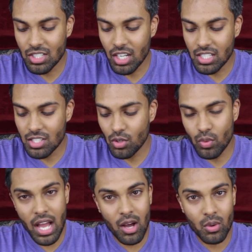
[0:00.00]
just
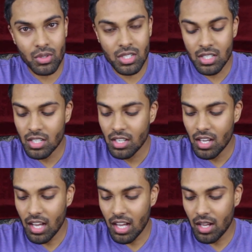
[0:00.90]
ground
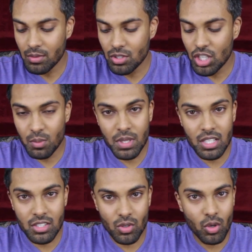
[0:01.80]

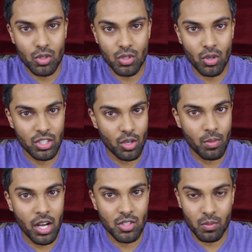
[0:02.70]
chickpeas, or also known as
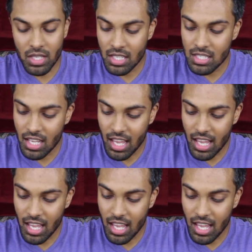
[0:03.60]
garbanzo beans,